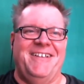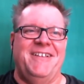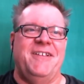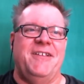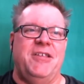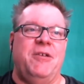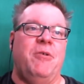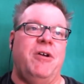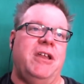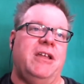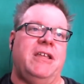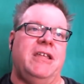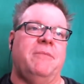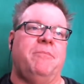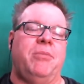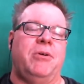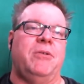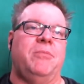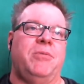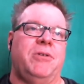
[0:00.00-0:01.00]
you want to get,
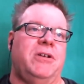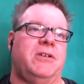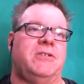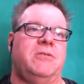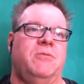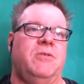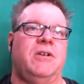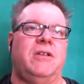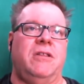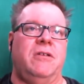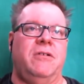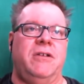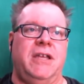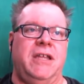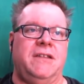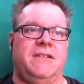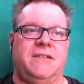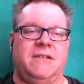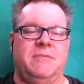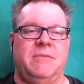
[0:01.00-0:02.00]
put a production workload
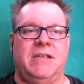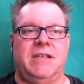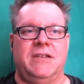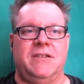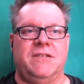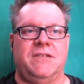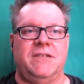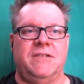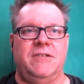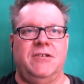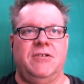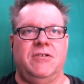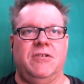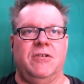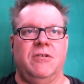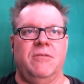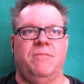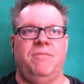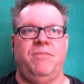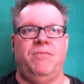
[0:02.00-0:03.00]
against it because
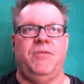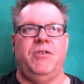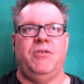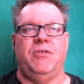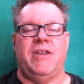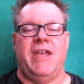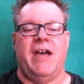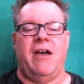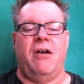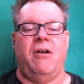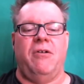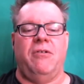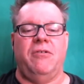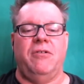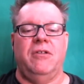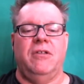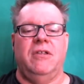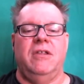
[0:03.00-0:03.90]
you're you're now